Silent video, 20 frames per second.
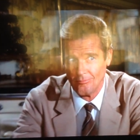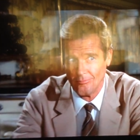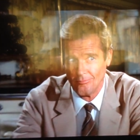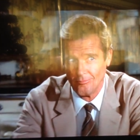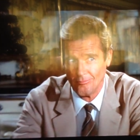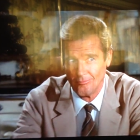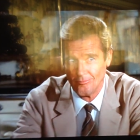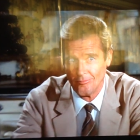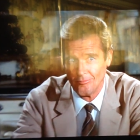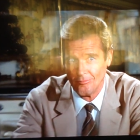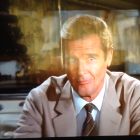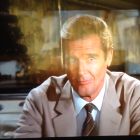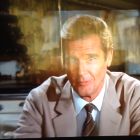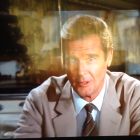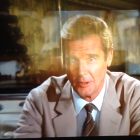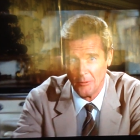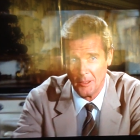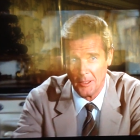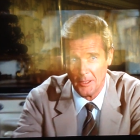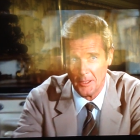and
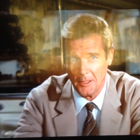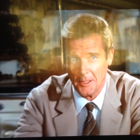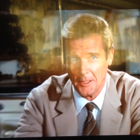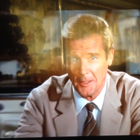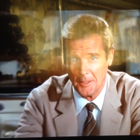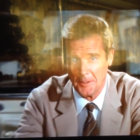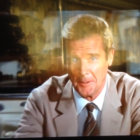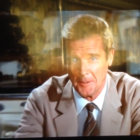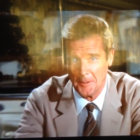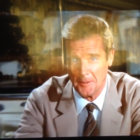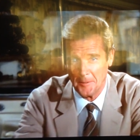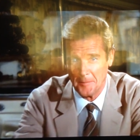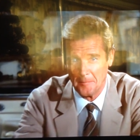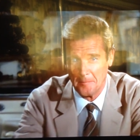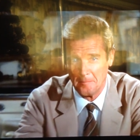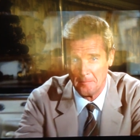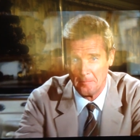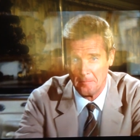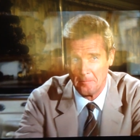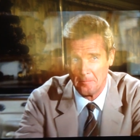said at the prospect
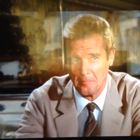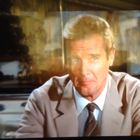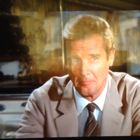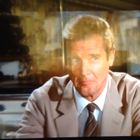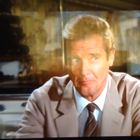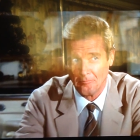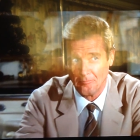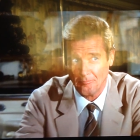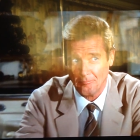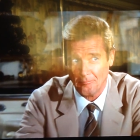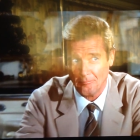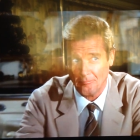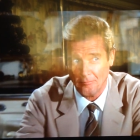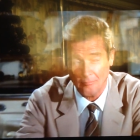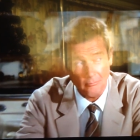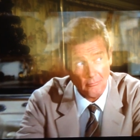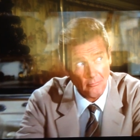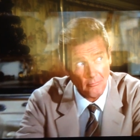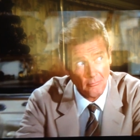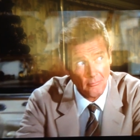of more bullets
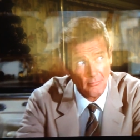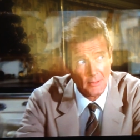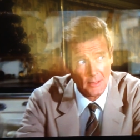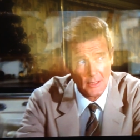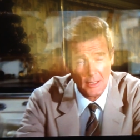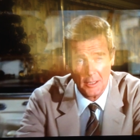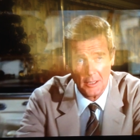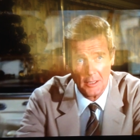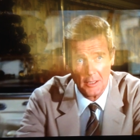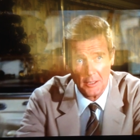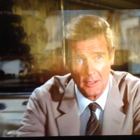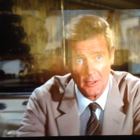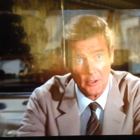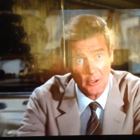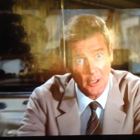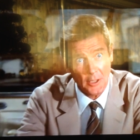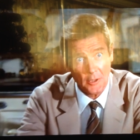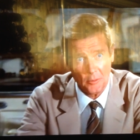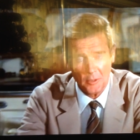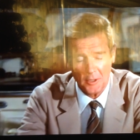and bombs
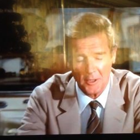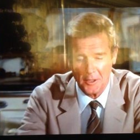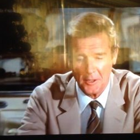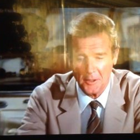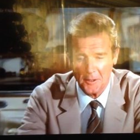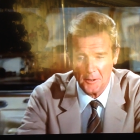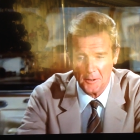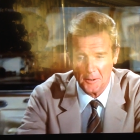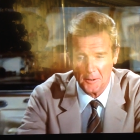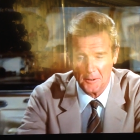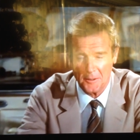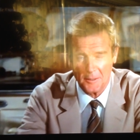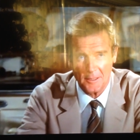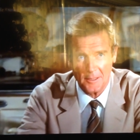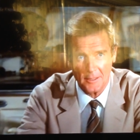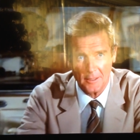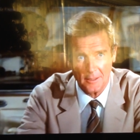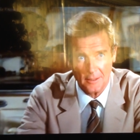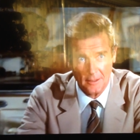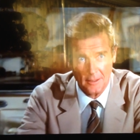and girls half
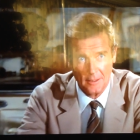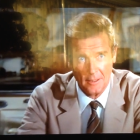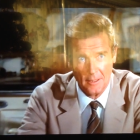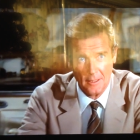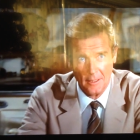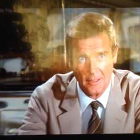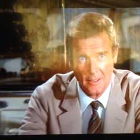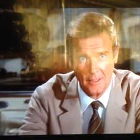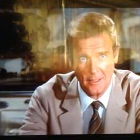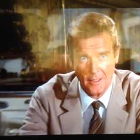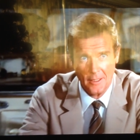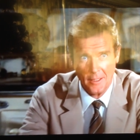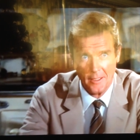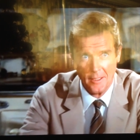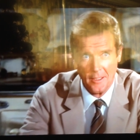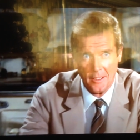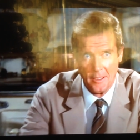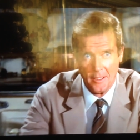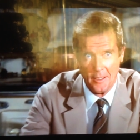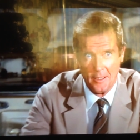his age,
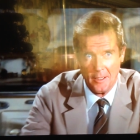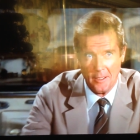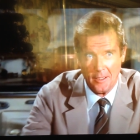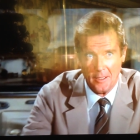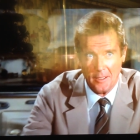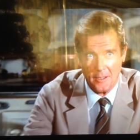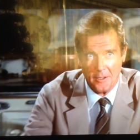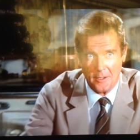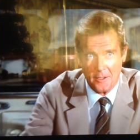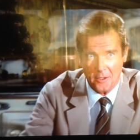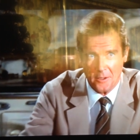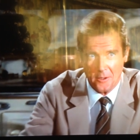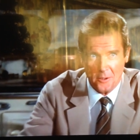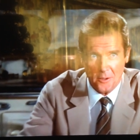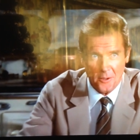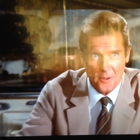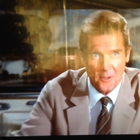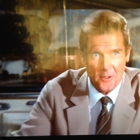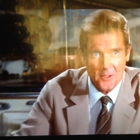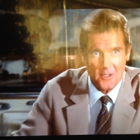he was
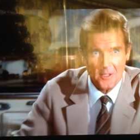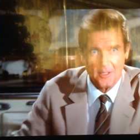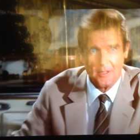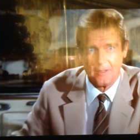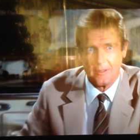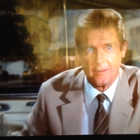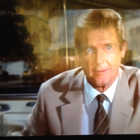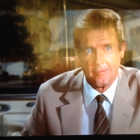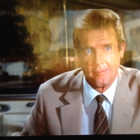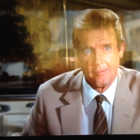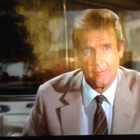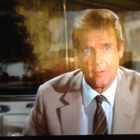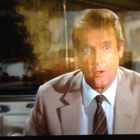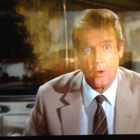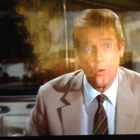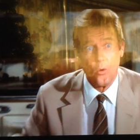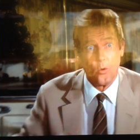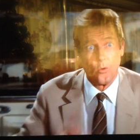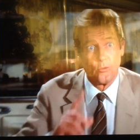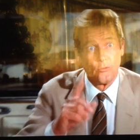starting to get a bit
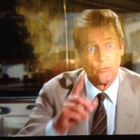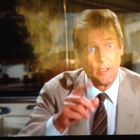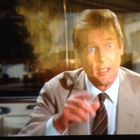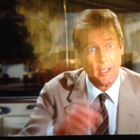daft.